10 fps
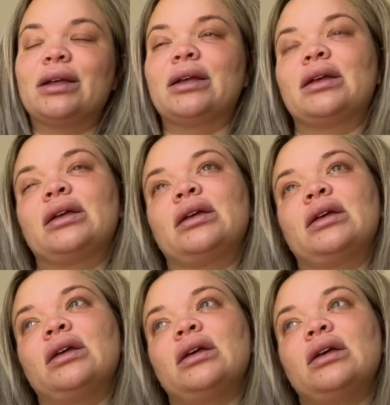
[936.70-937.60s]

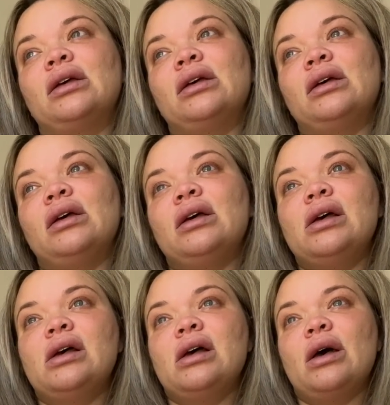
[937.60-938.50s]

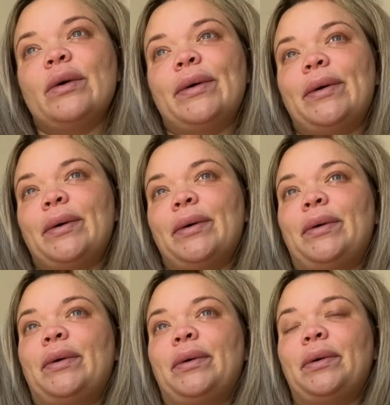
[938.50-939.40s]

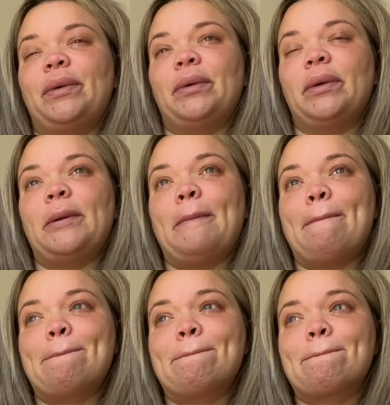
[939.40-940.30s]

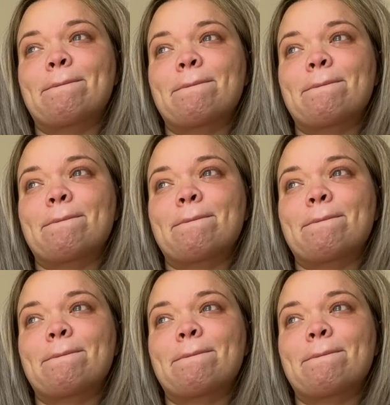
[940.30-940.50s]
Nobody speaks.